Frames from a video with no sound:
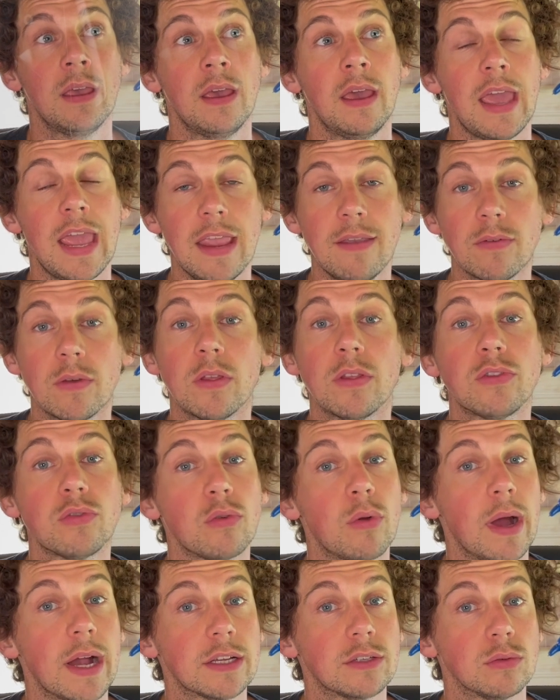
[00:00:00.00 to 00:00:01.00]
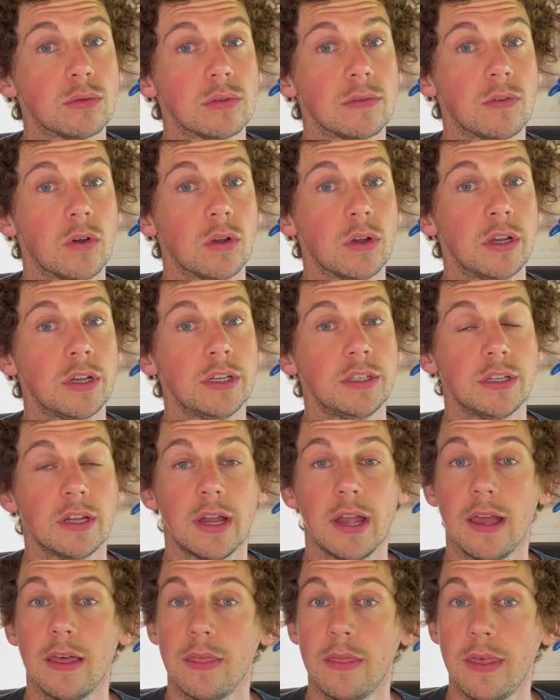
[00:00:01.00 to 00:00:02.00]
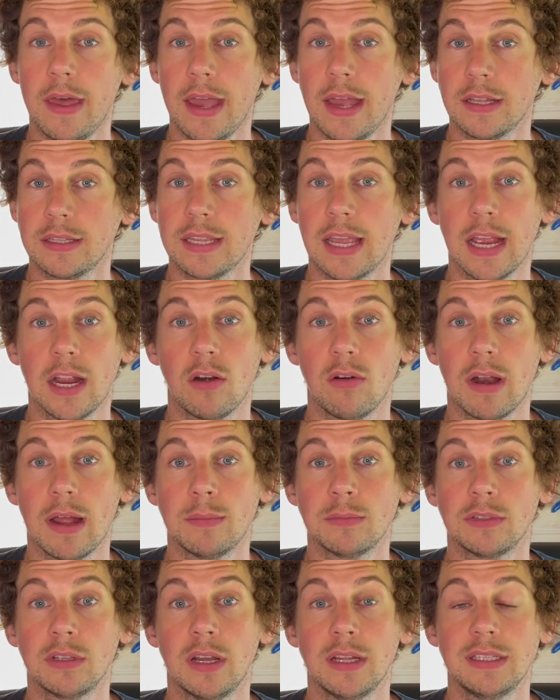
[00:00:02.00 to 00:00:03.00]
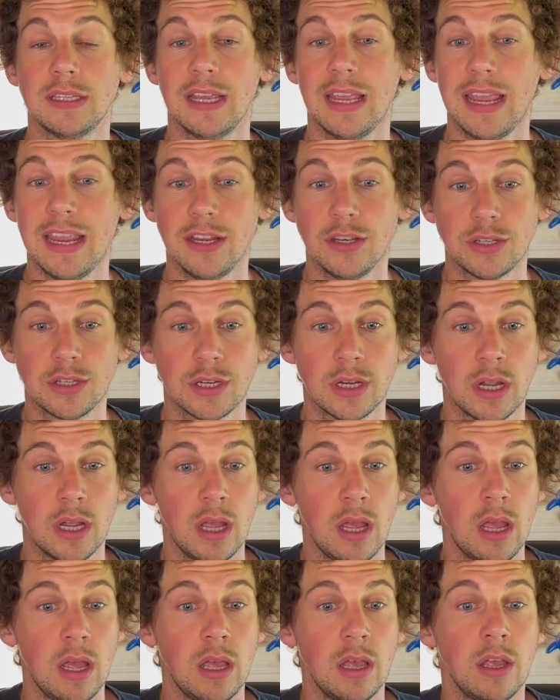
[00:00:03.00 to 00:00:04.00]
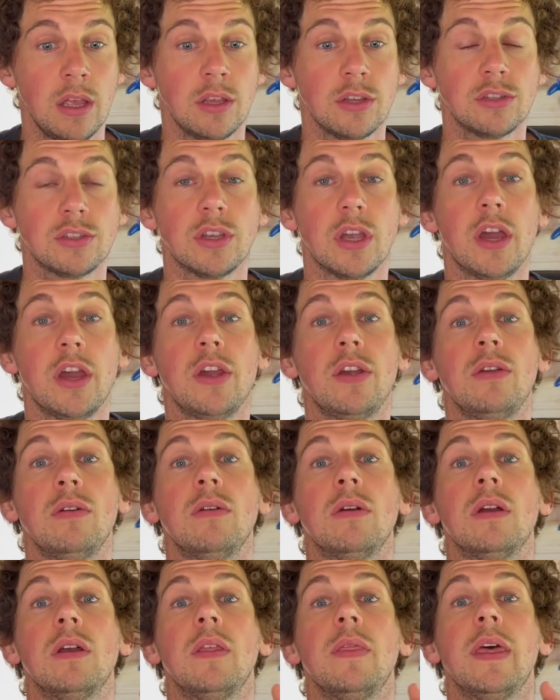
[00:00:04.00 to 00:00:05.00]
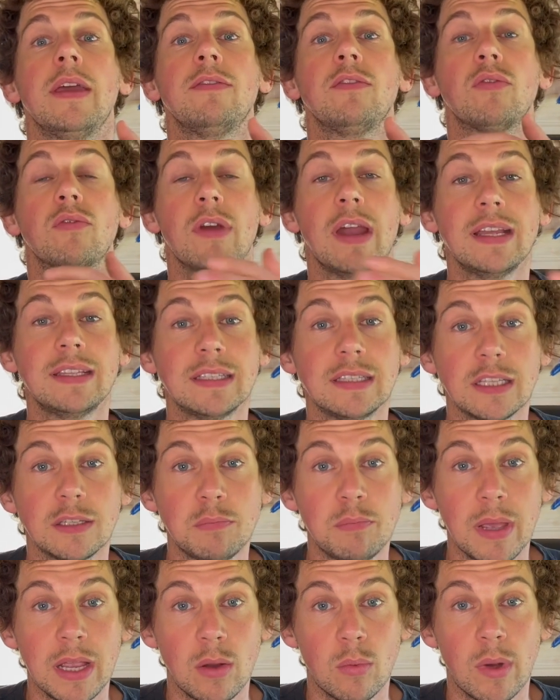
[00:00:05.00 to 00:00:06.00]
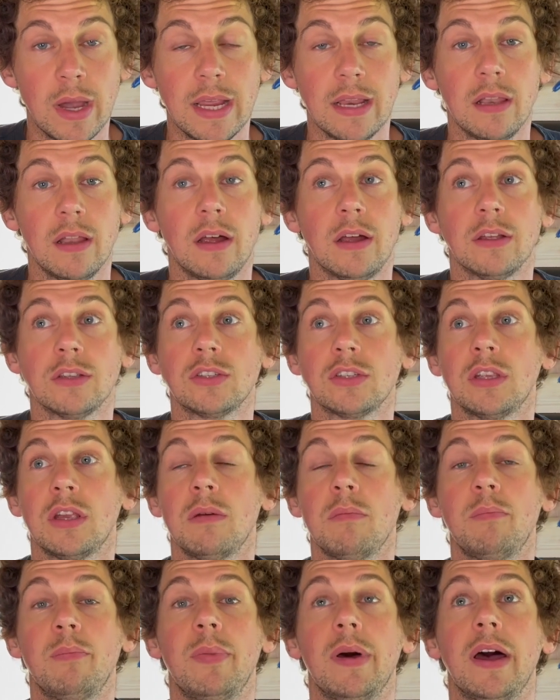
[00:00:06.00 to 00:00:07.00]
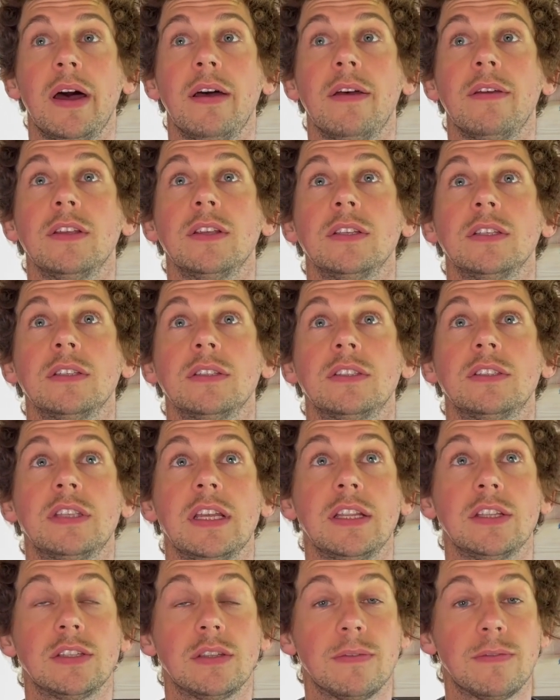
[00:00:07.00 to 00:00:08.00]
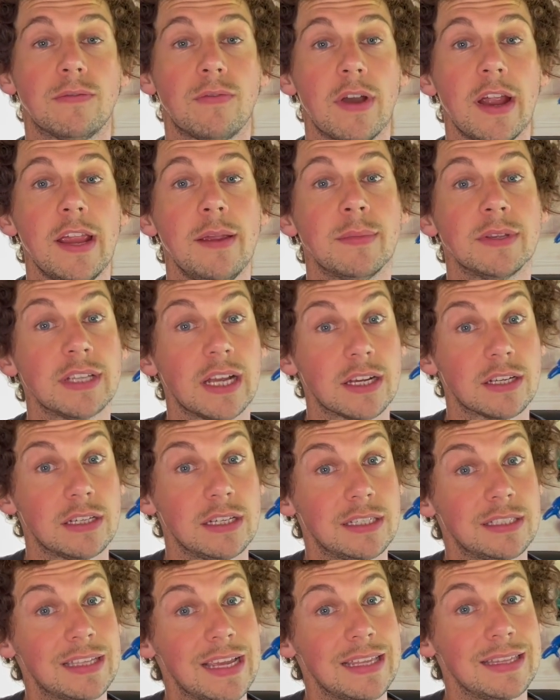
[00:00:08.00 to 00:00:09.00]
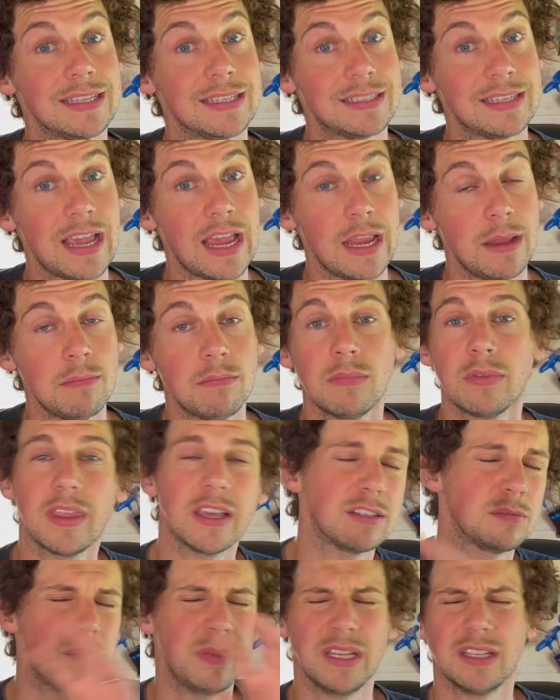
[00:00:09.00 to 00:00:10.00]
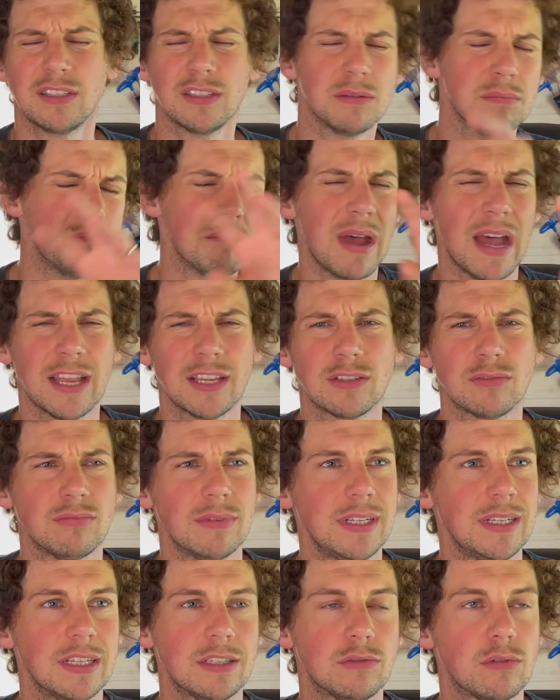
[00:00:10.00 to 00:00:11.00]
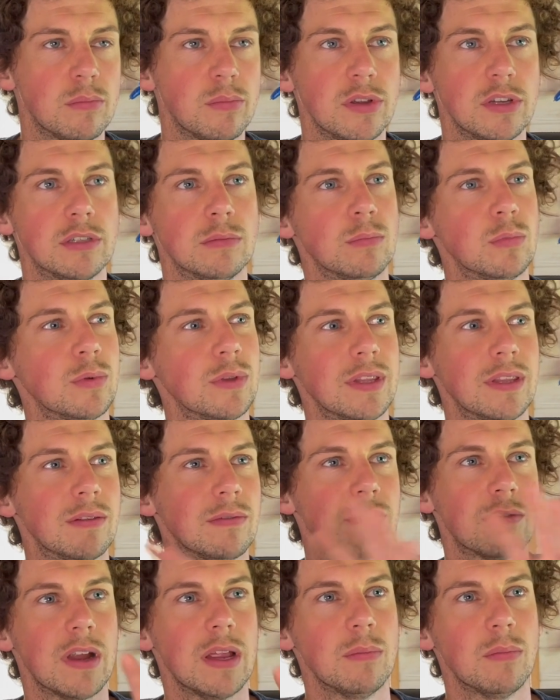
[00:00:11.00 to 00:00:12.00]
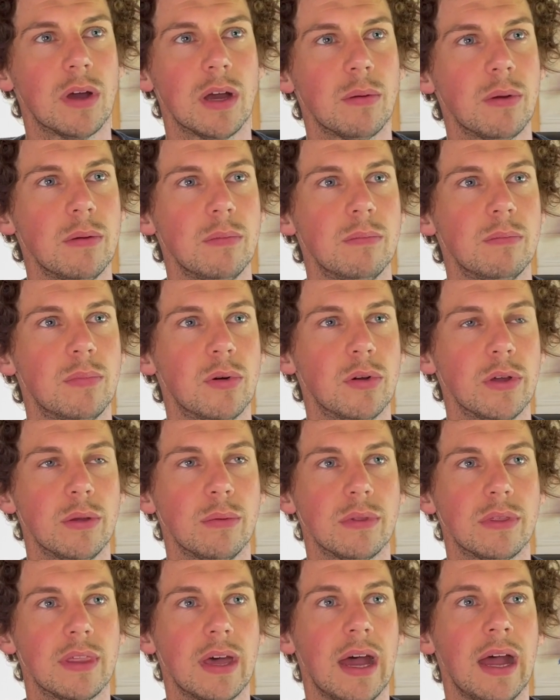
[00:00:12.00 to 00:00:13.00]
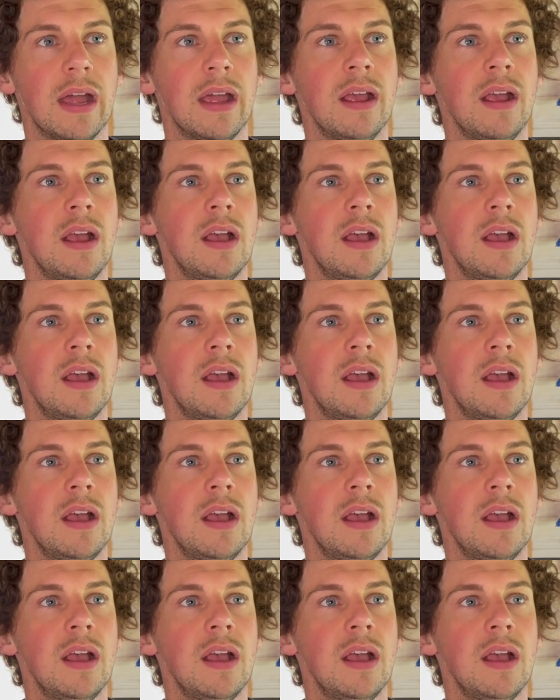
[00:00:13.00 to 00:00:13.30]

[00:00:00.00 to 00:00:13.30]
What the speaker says: Even the through axles have gone on a diet. They're 10 grams lighter each. So they've created this big weight loss, but since the frame has actually stayed the same, there's been some mass redistribution within the frame, but I won't bore you with that.